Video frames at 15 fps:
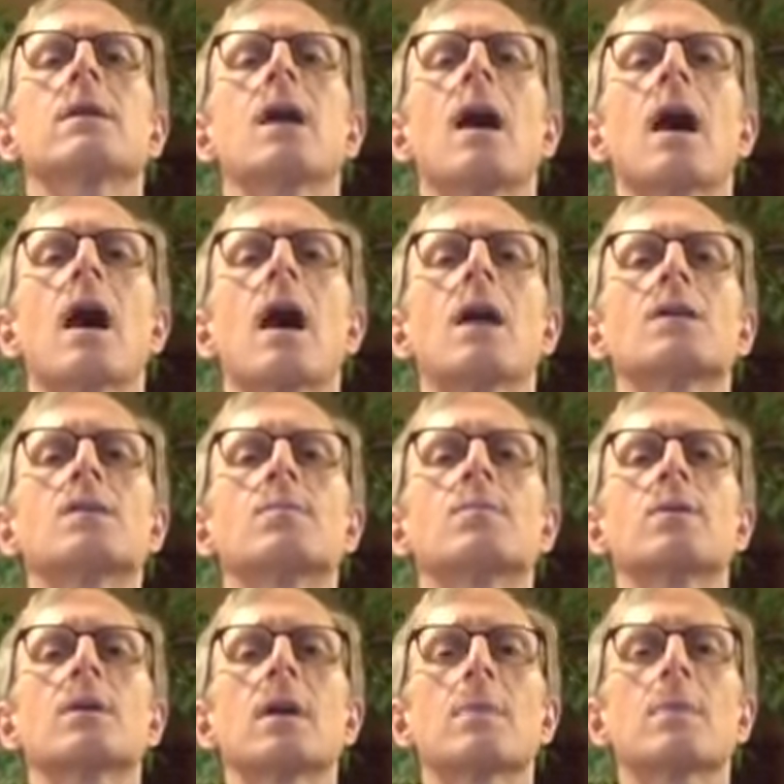
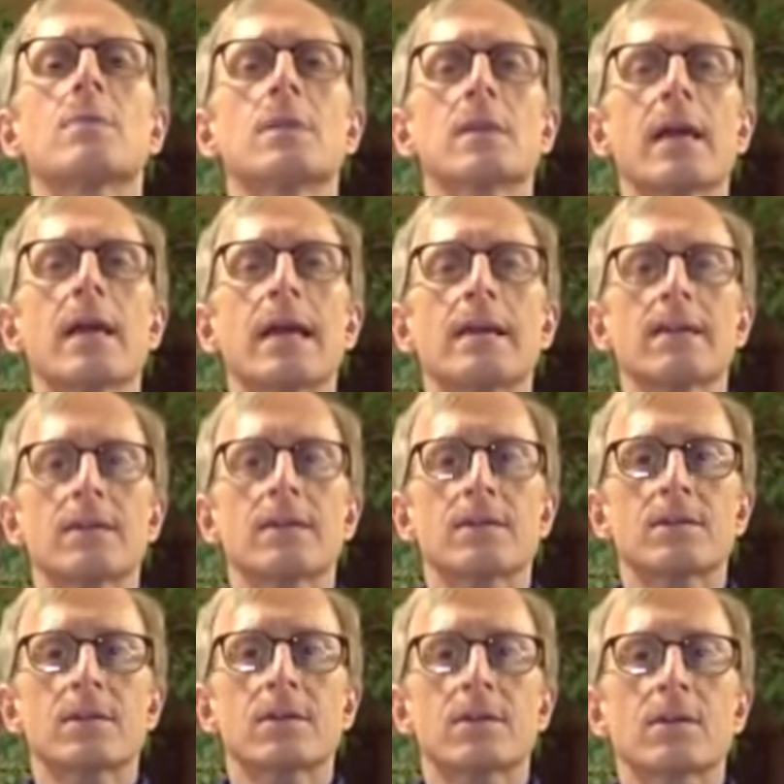Occiput up
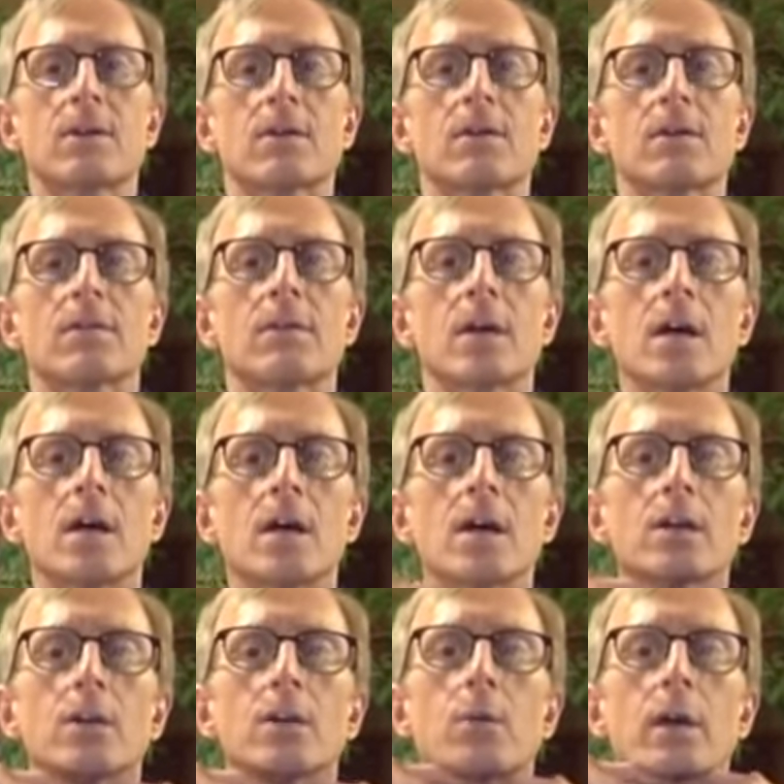lengthens the curve.
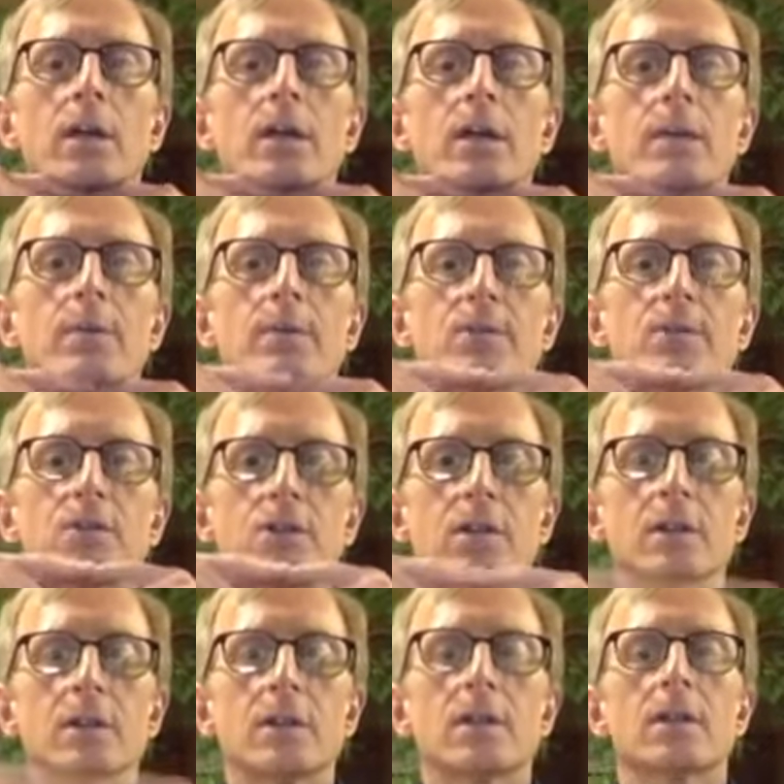You want to keep your
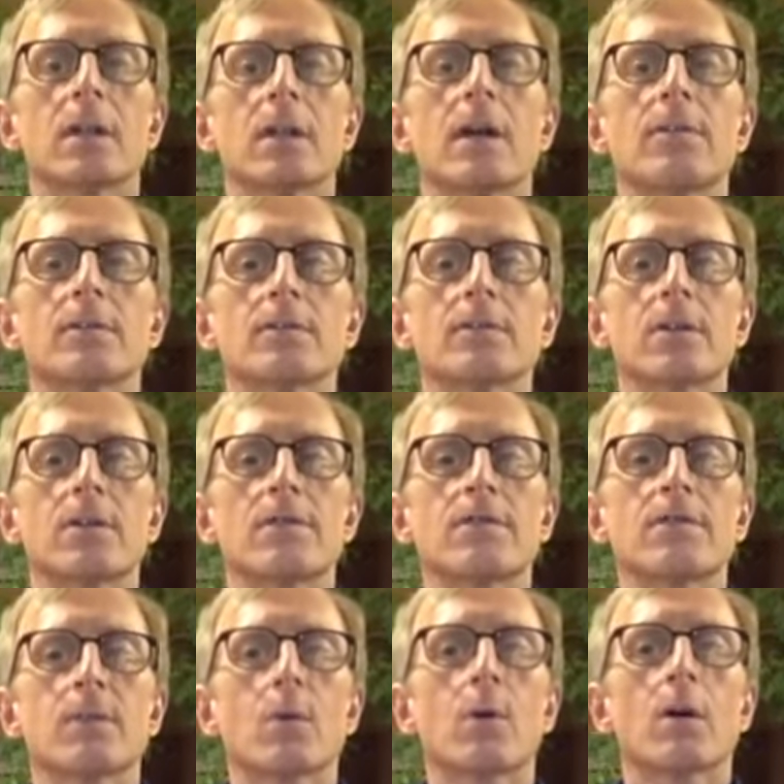chin level to the
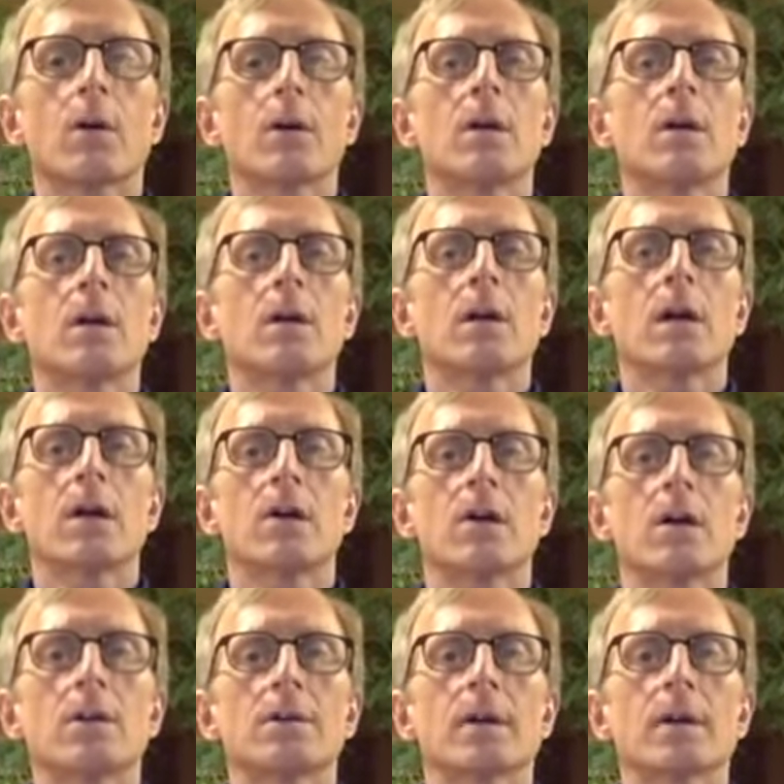floor at
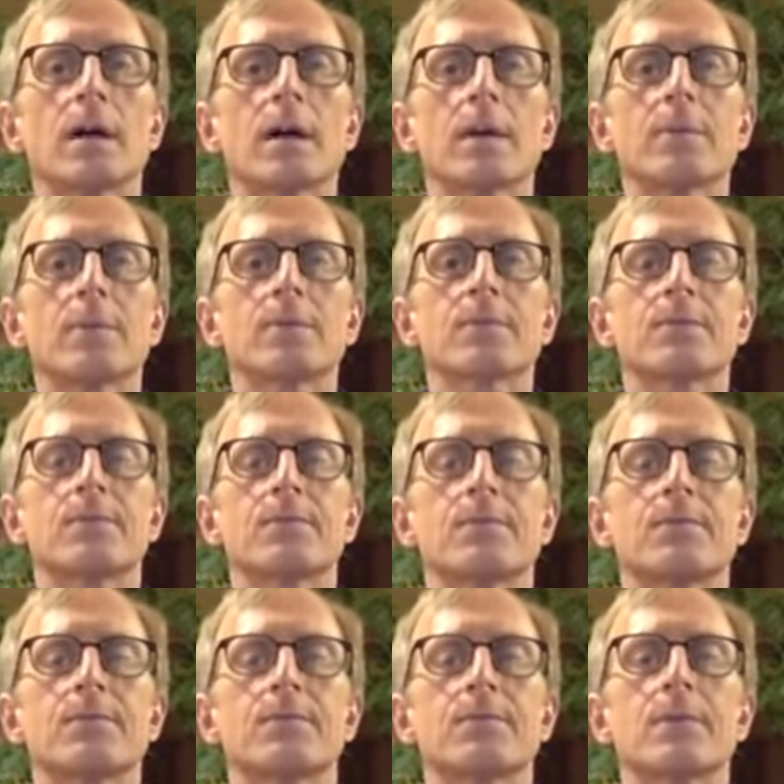all times.
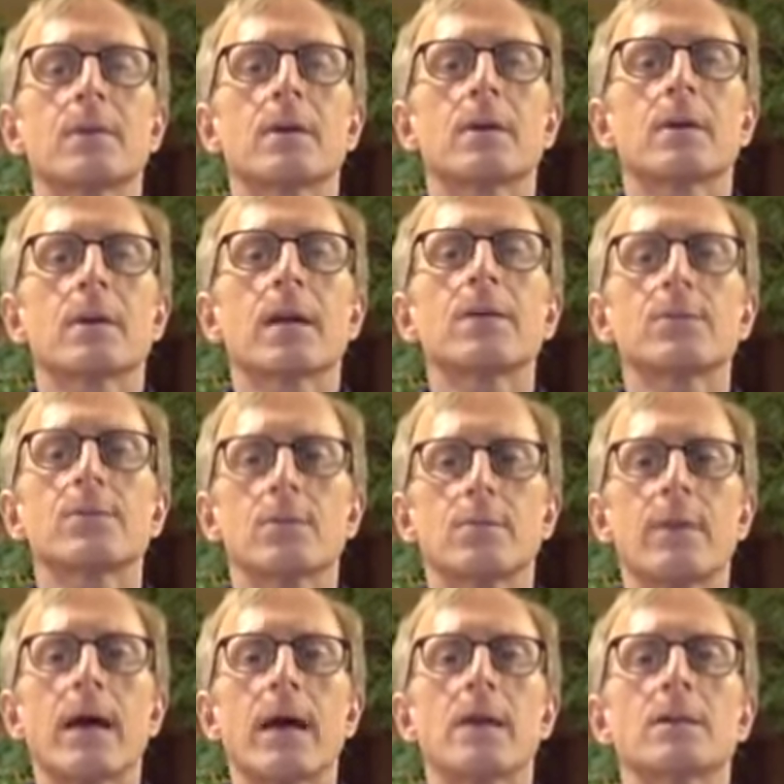Okay, so
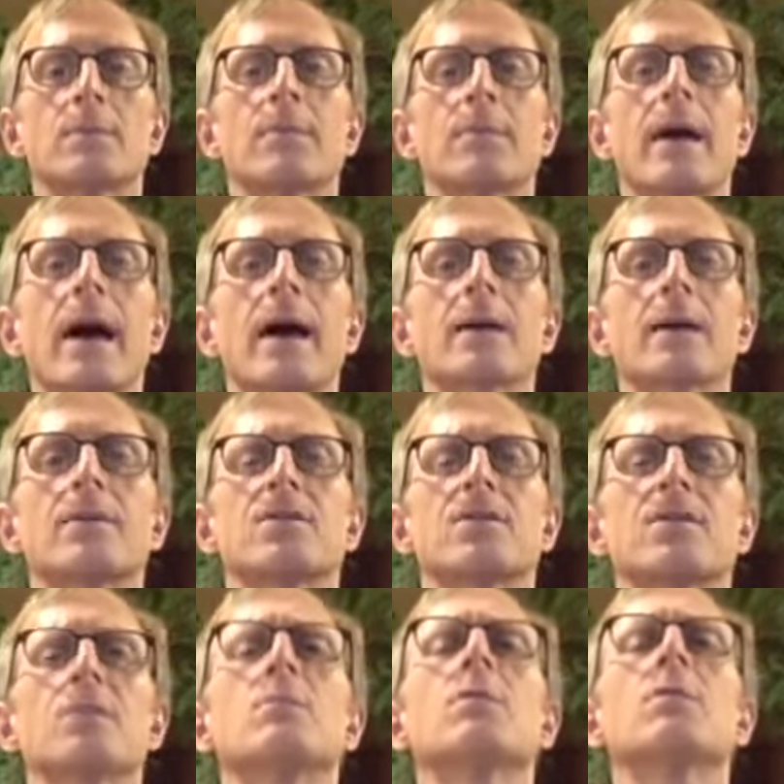palate back. The
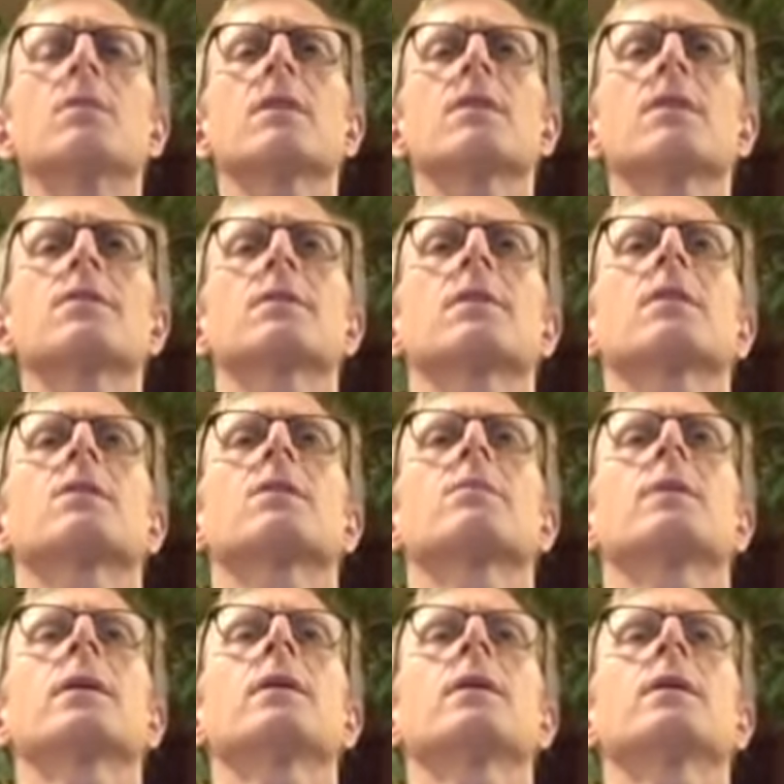chin will lift a little
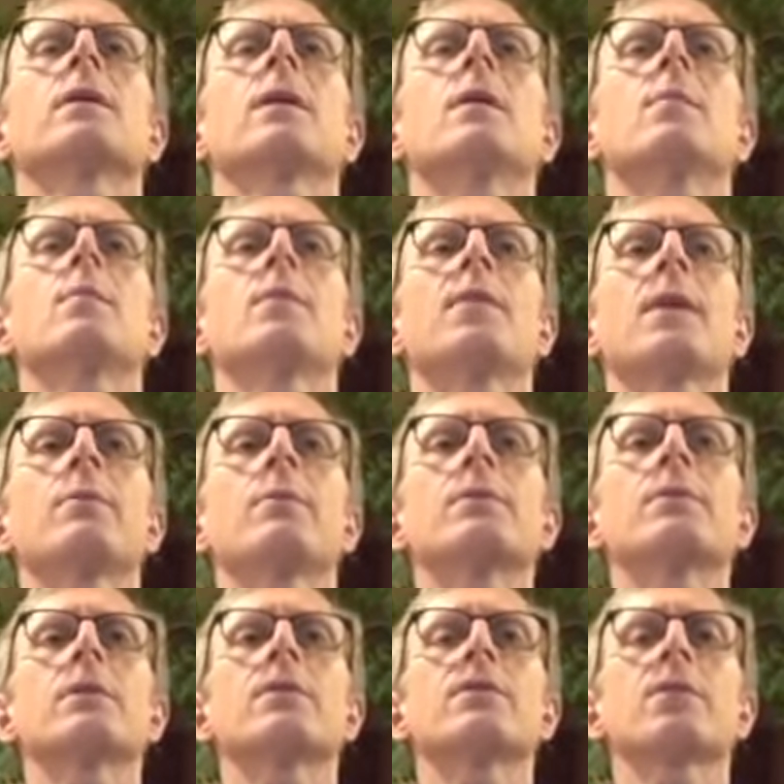bit, but then when
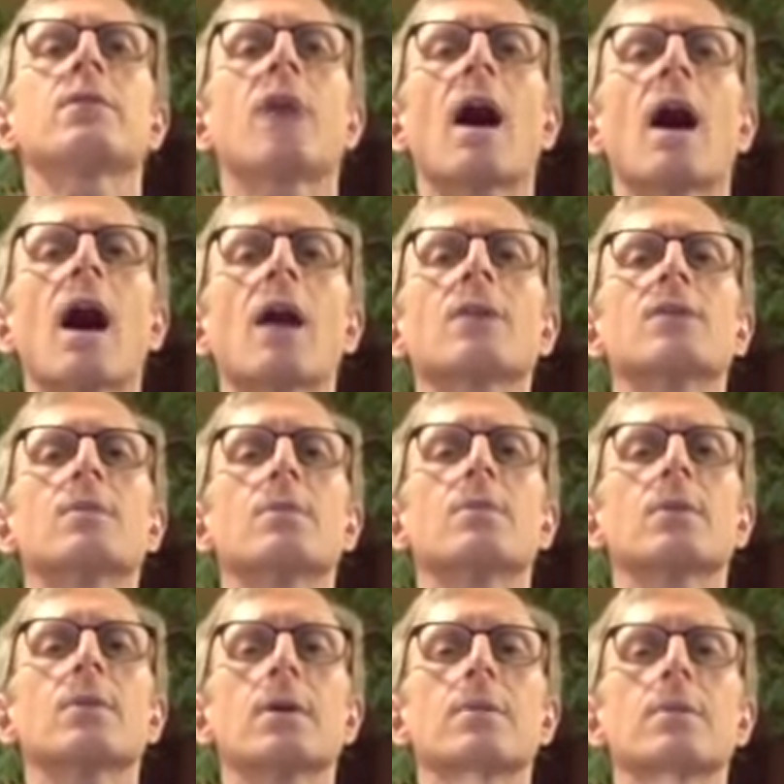you lift your
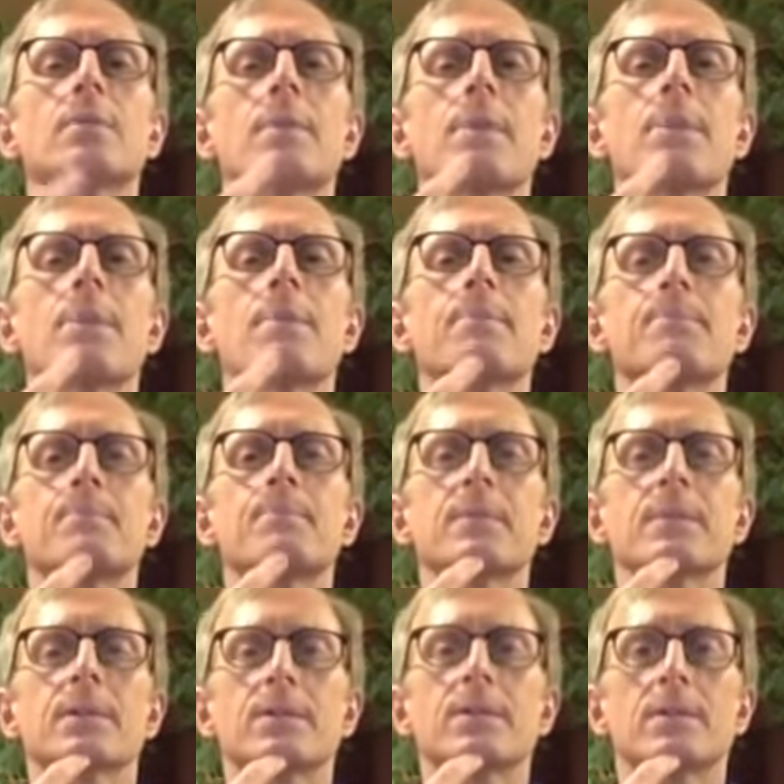occiput, the